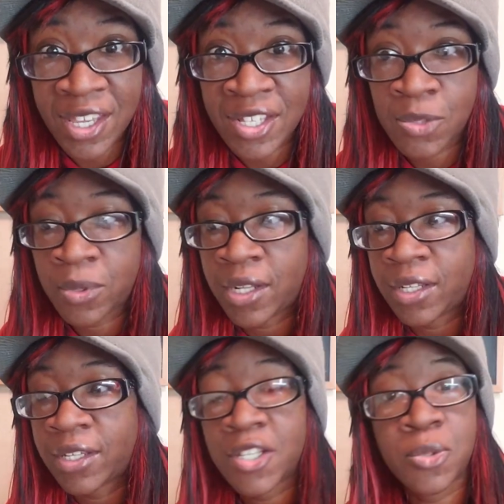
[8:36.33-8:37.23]
as well
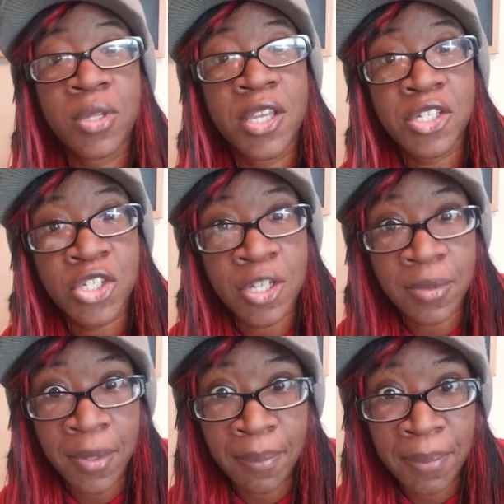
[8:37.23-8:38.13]
as relationship
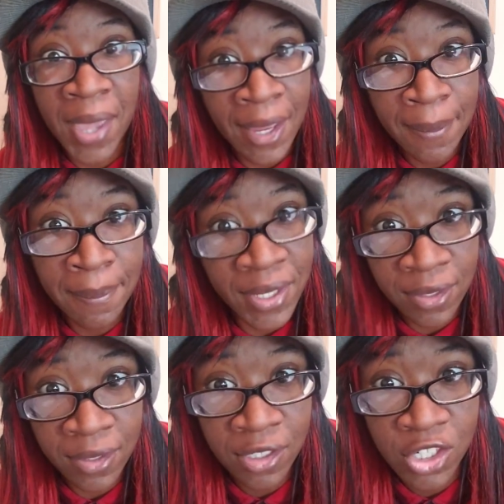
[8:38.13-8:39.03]

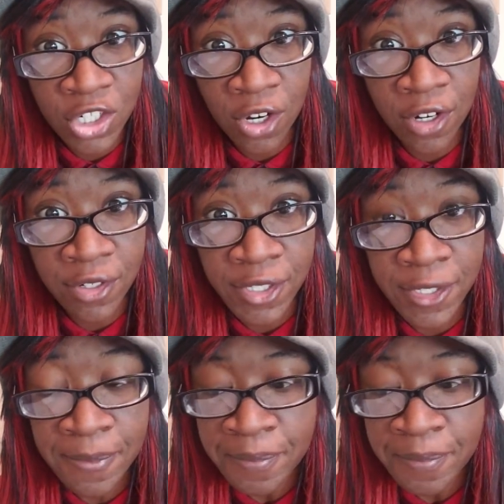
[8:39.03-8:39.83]
compatibility charts